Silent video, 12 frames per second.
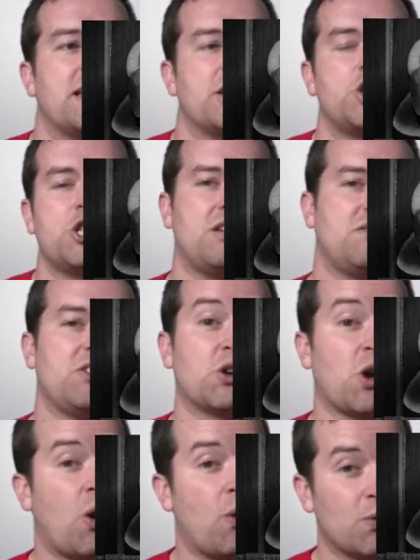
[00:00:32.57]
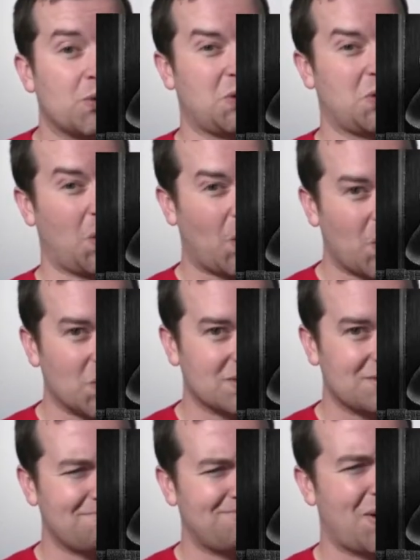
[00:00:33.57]
achieve your own
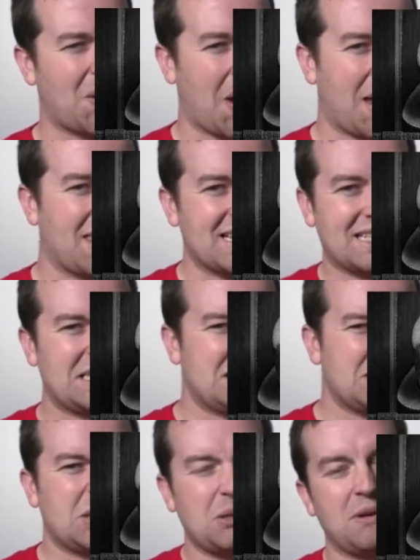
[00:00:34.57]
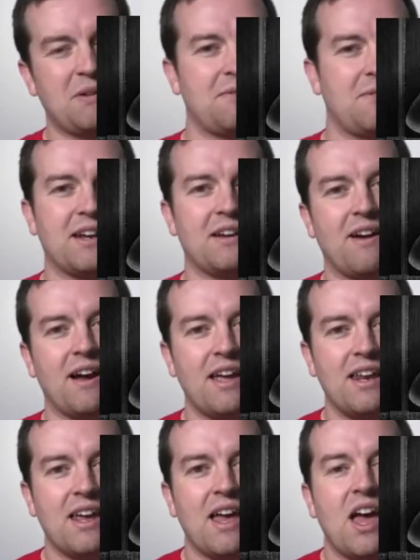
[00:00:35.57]
goals. Okay, that's a little bit funny,
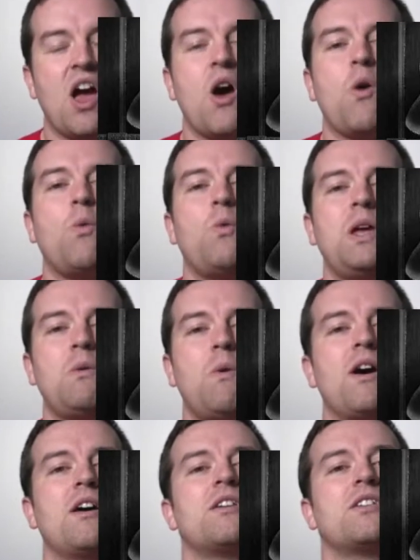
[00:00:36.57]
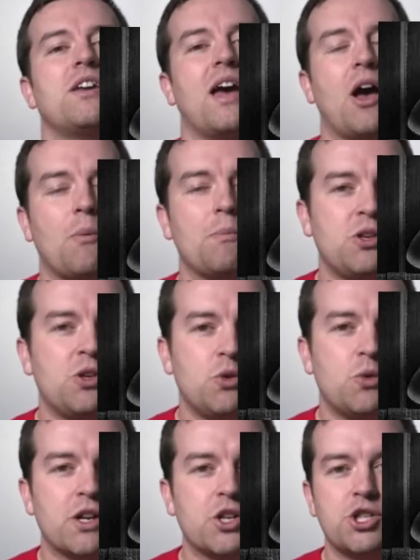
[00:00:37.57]
right? We want to help
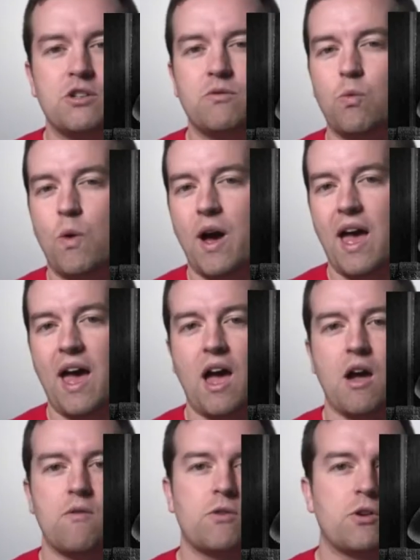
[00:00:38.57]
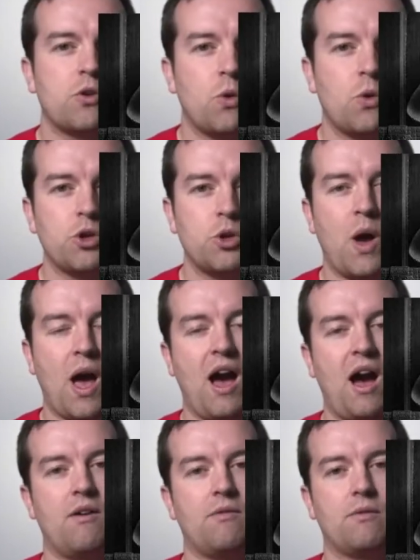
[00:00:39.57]
you achieve whatever goal you
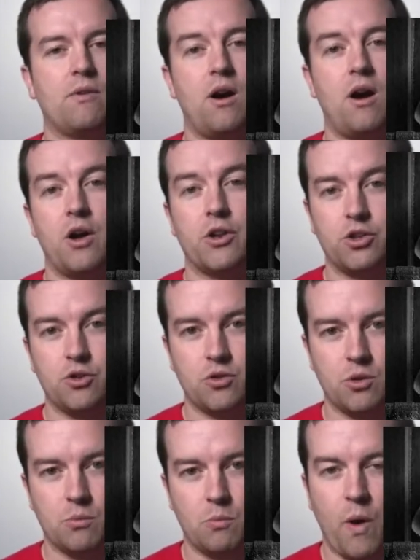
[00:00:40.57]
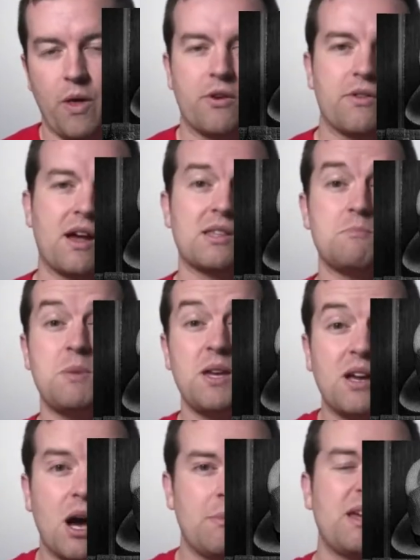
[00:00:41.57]
have on YouTube, whether that's
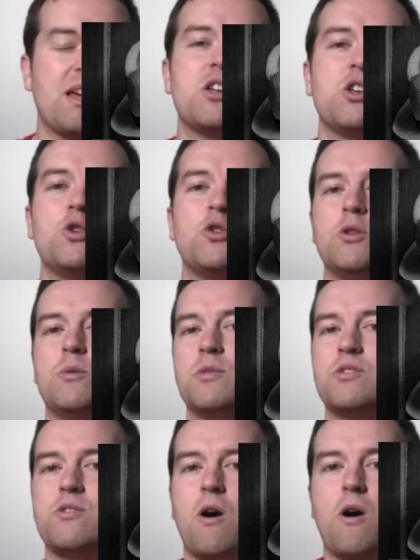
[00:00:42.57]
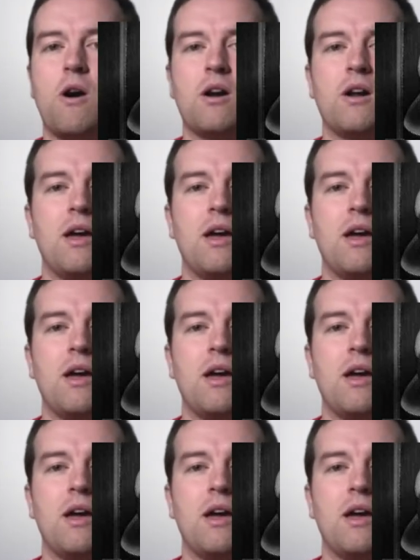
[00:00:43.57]
becoming a YouTube star,